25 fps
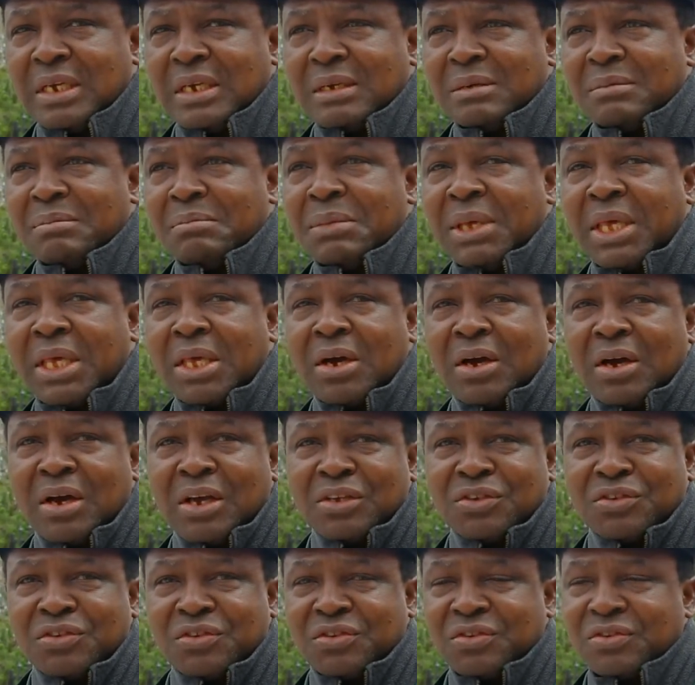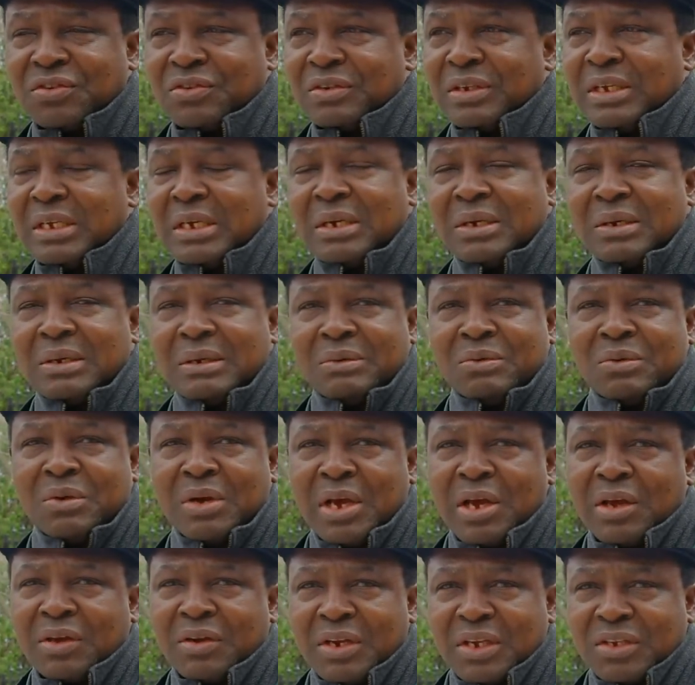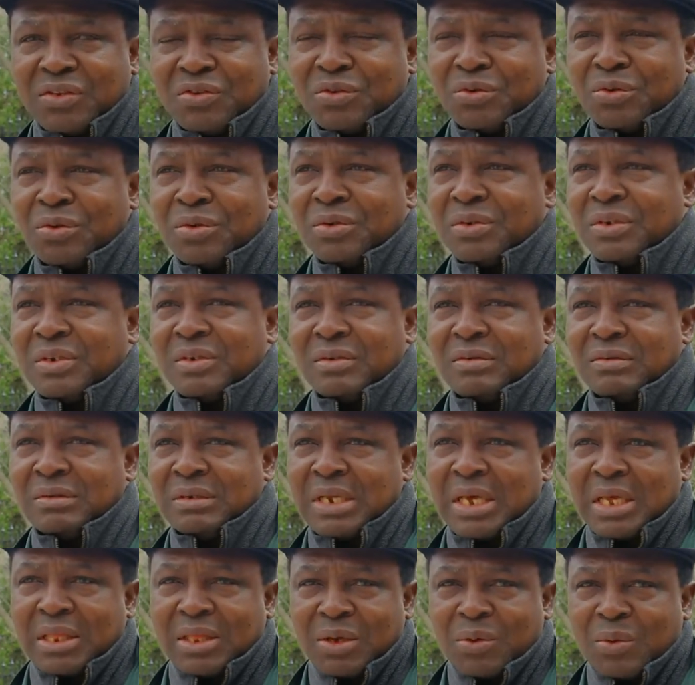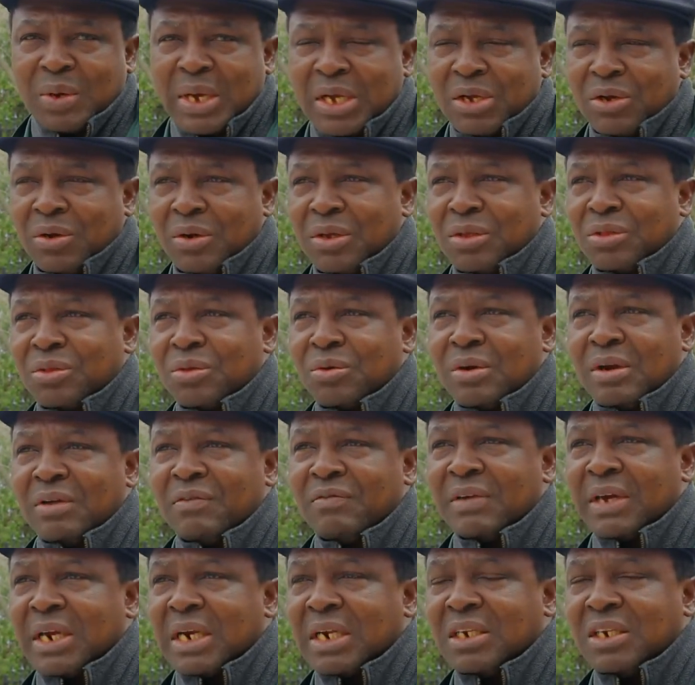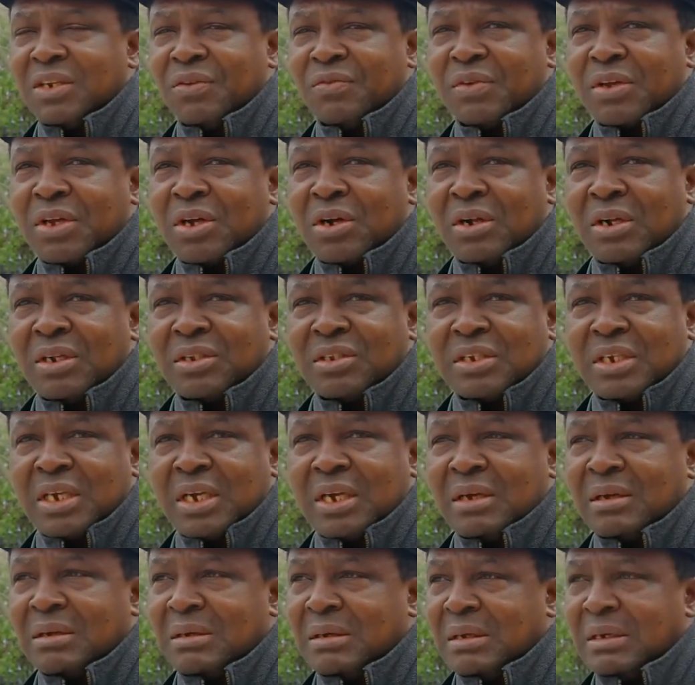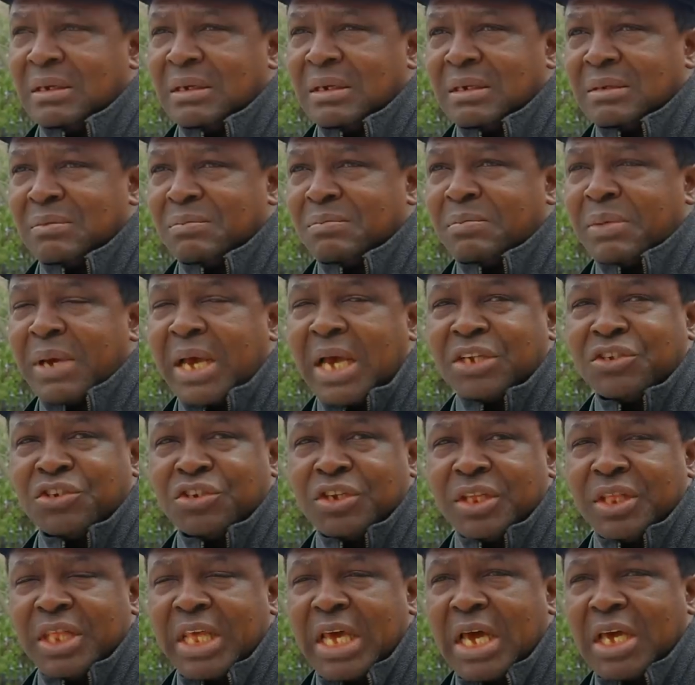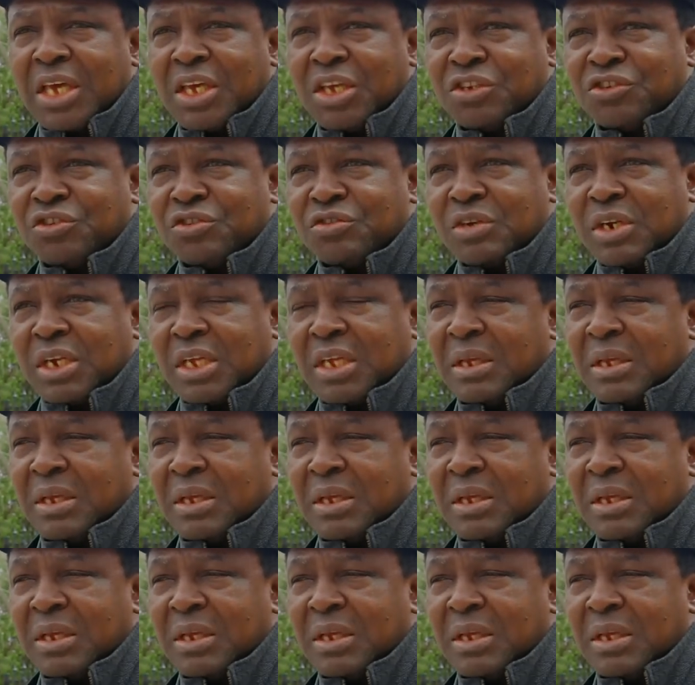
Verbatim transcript: because we understood that they were going through a very difficult uh, patch in their history.